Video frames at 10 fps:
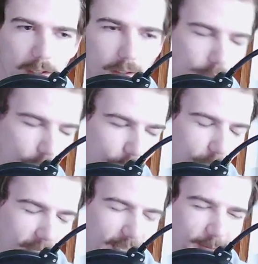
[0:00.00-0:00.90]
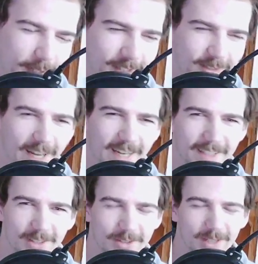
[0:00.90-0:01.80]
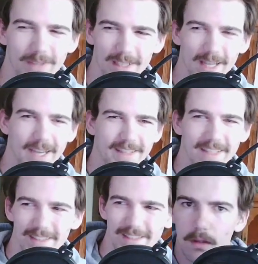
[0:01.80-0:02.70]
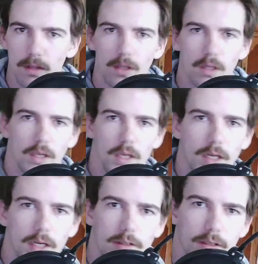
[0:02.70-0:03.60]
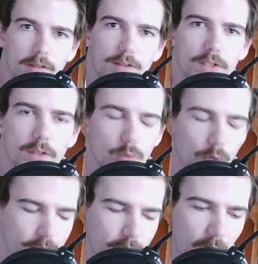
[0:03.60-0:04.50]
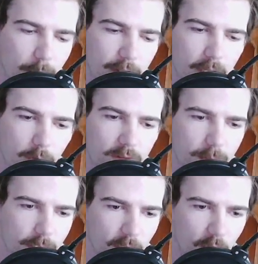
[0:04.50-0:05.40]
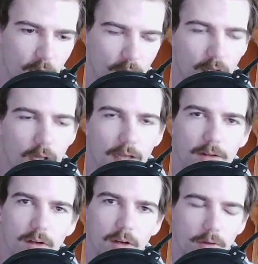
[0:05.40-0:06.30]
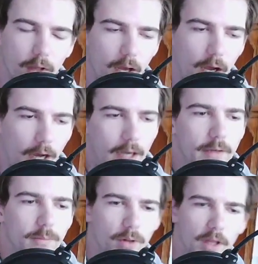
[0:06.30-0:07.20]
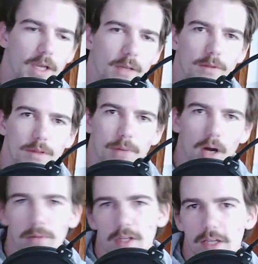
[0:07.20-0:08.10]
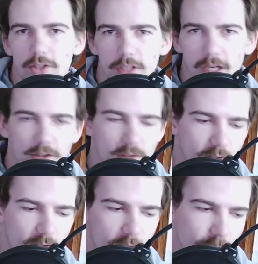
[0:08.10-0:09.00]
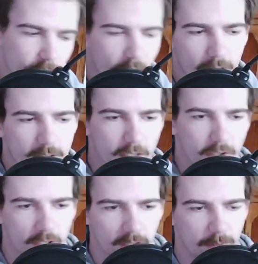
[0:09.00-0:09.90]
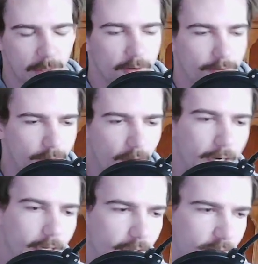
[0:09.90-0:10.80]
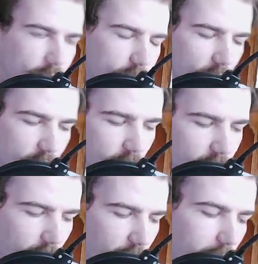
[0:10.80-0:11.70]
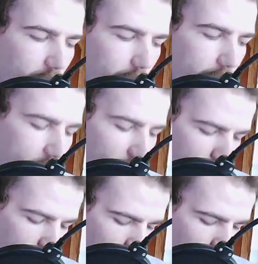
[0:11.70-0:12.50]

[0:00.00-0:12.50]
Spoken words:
to be able to try to do something like this. And I did see one comment that was something along the lines of, "I blame the public education system for not teaching us about finance and things like that." And